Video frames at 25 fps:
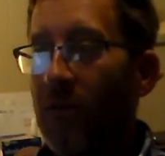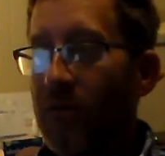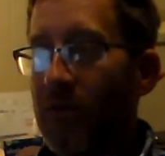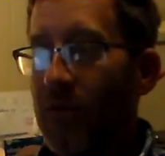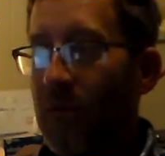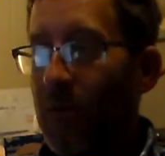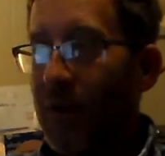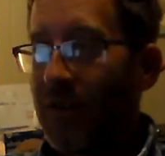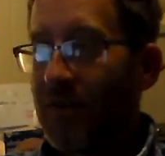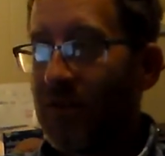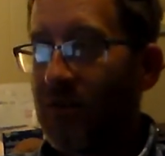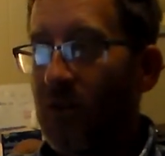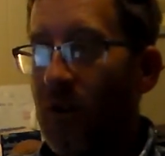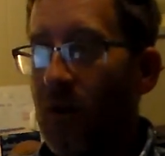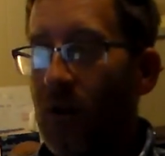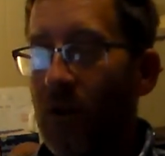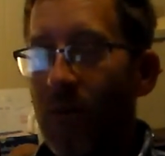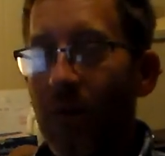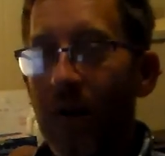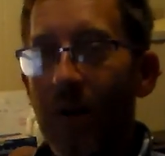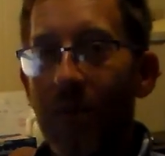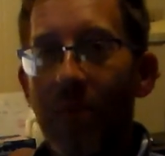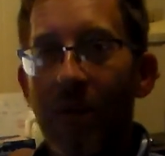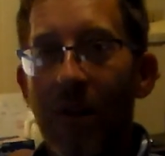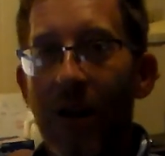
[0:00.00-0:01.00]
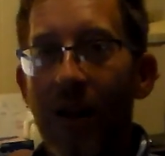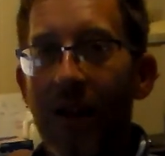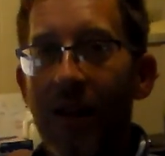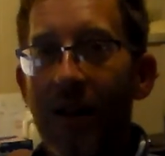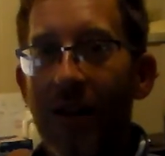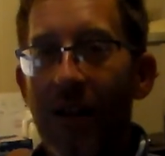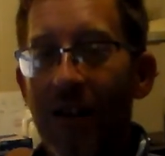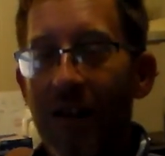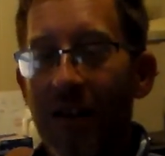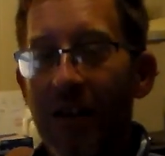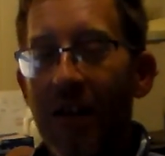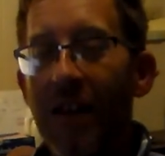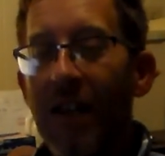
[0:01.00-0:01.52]
Somebody started them up and they
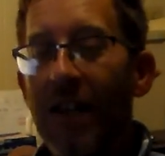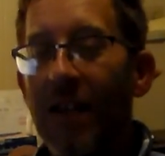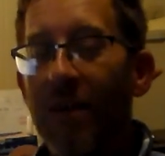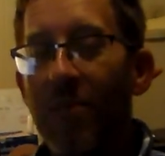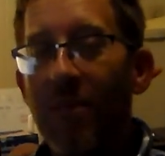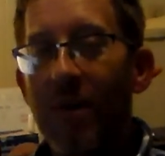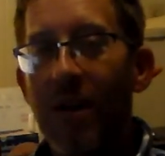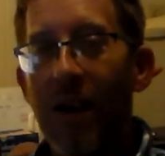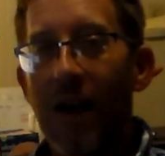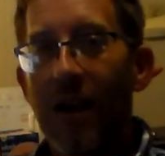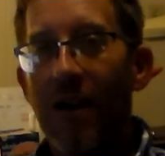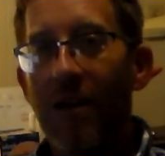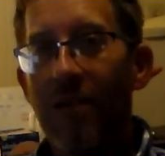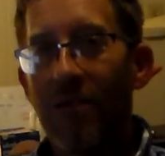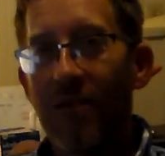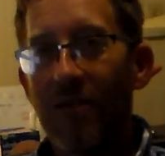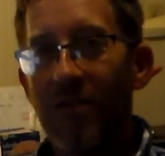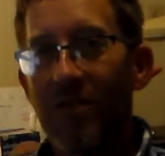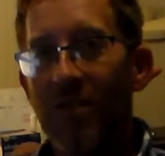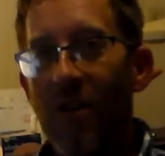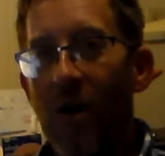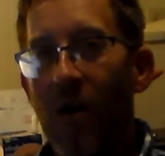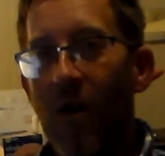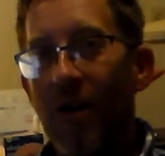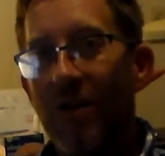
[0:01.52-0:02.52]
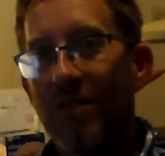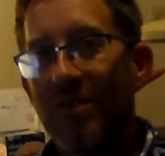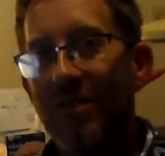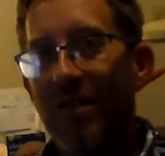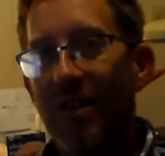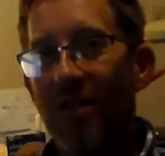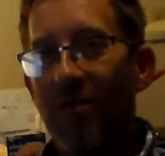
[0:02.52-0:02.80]
had that deep kind of exhaust,